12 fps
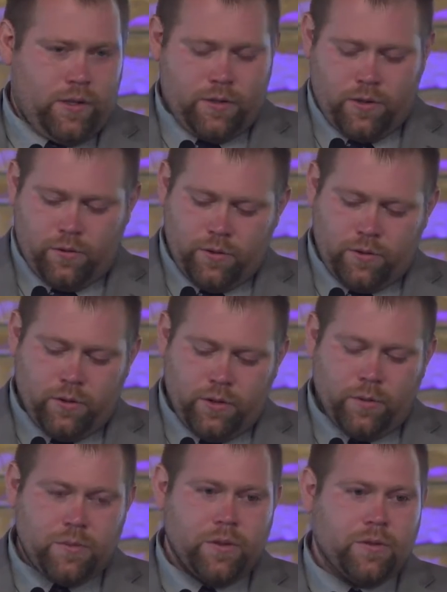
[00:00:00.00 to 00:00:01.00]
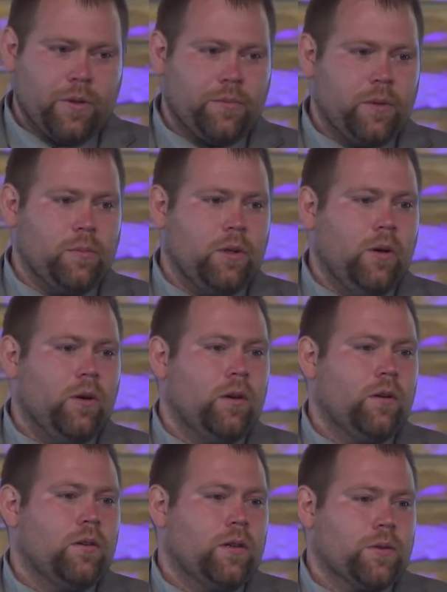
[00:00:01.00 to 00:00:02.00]
I saw a little glimpse of something below it.
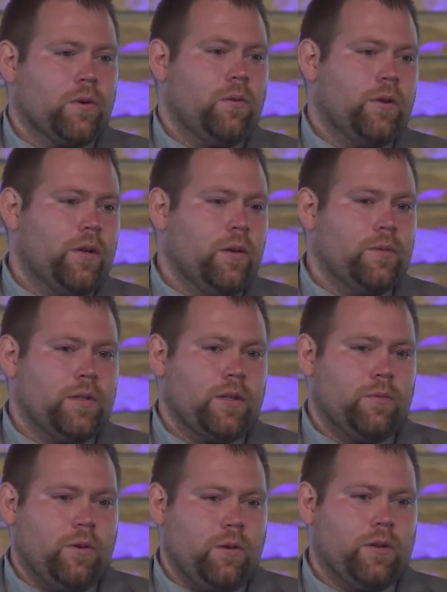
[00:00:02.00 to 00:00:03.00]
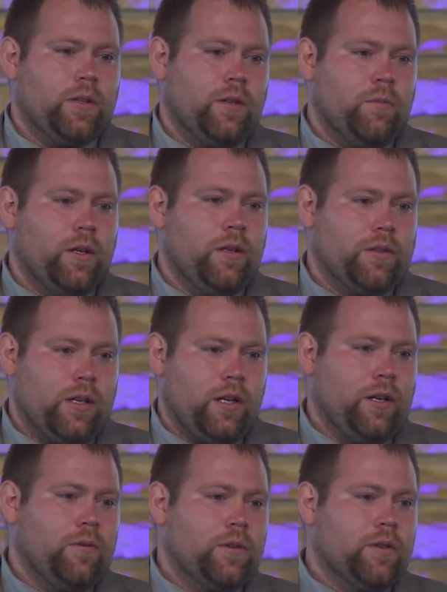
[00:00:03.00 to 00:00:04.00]
I scrolled it up, and she said, "Well, in 10 minutes. And I
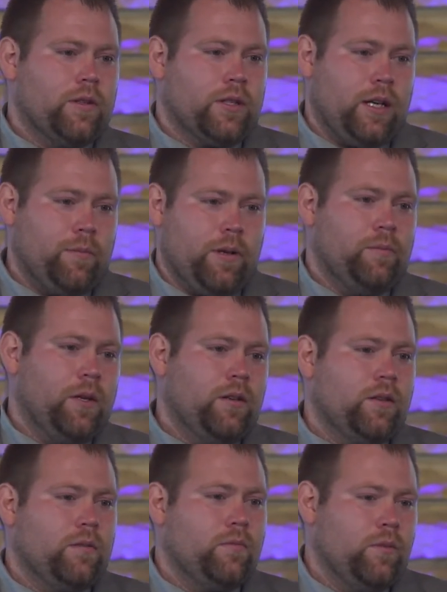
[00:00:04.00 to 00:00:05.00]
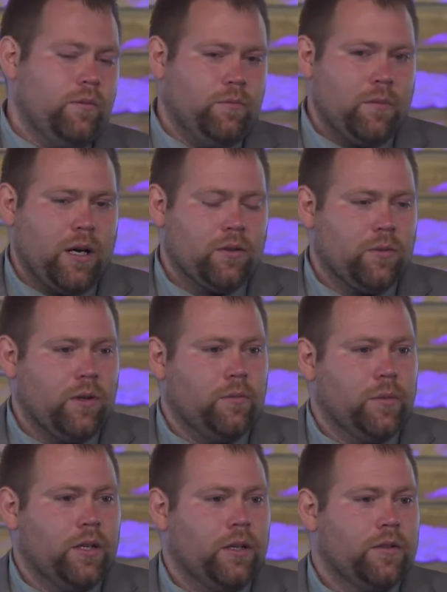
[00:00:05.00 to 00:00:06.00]
noticed the time had been about 12
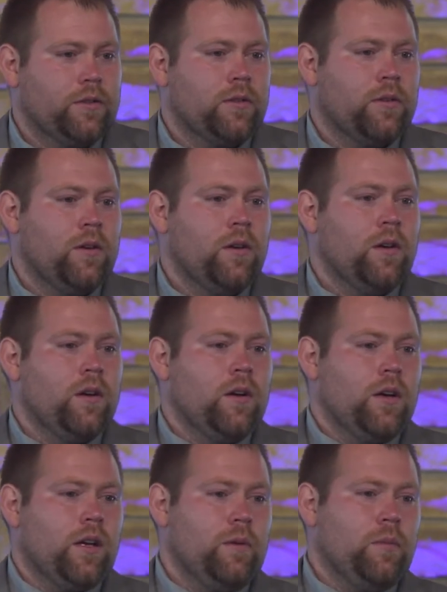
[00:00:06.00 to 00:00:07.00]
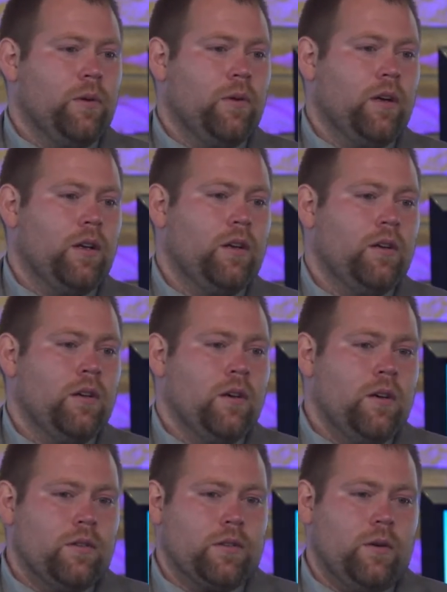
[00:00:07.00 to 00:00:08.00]
minutes. He'd be ready.
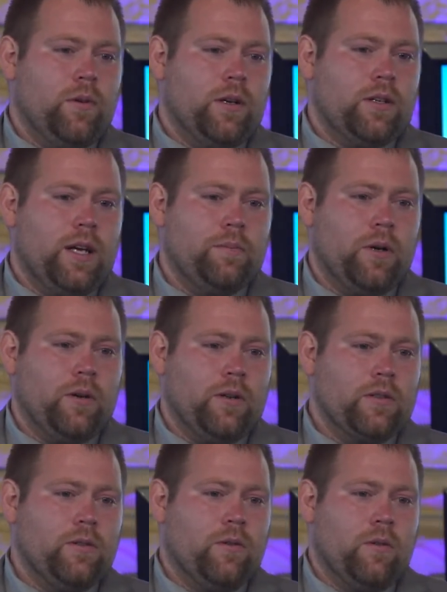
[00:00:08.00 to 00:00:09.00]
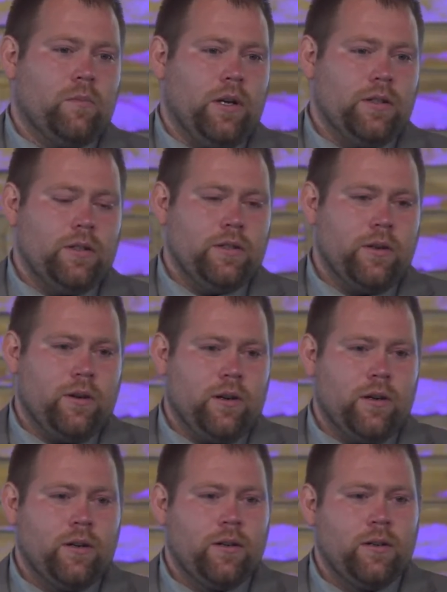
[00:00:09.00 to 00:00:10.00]
So I went and tapped on his door, and bless his
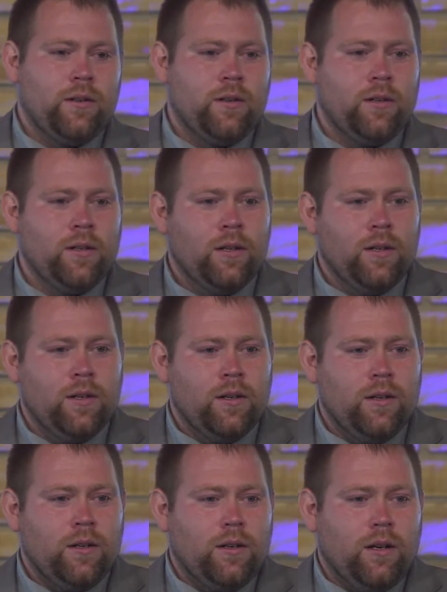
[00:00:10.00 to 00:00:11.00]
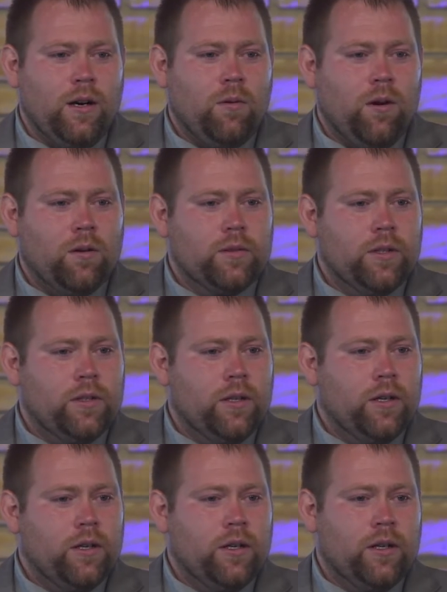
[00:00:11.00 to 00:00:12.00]
heart, I walked in
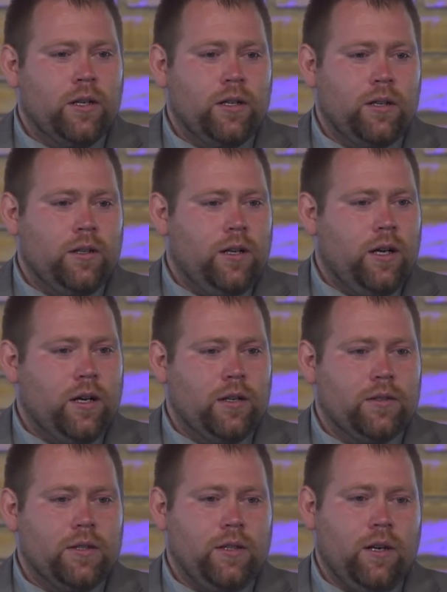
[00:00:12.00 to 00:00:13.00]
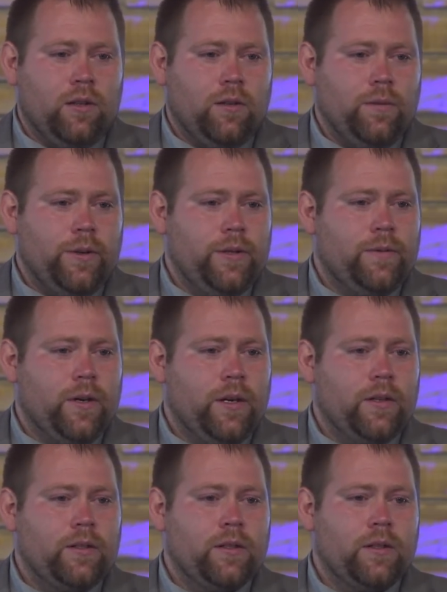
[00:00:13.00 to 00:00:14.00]
there, and I could see it all over his
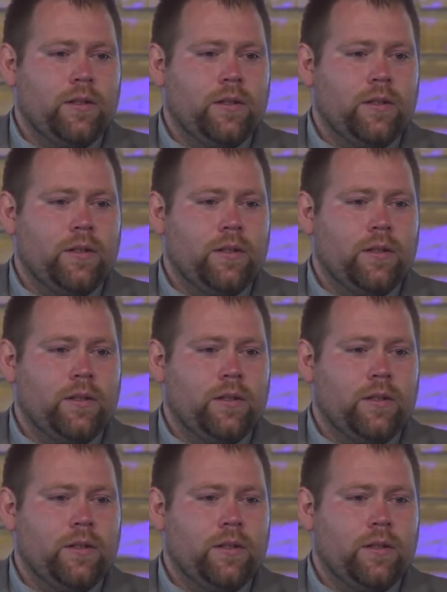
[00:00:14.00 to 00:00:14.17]
face.